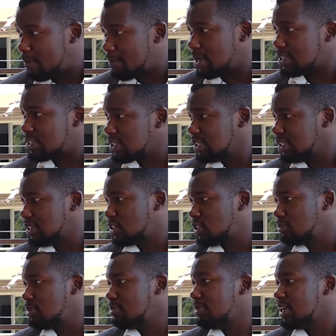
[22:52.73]
the farmer
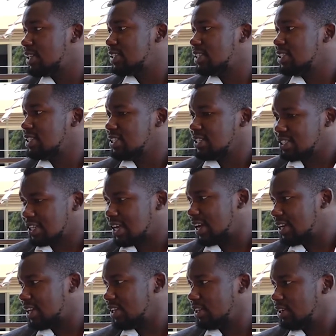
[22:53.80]
still needs to be met
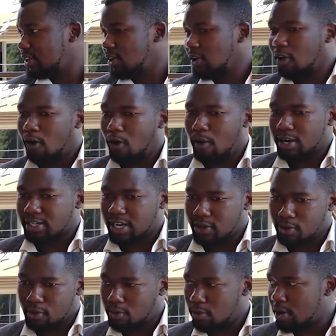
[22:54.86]
in his garden
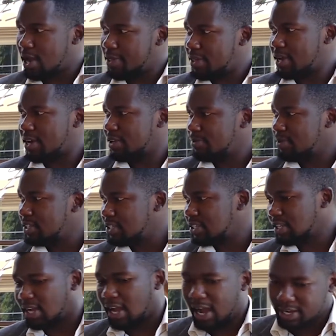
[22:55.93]
or at a local gathering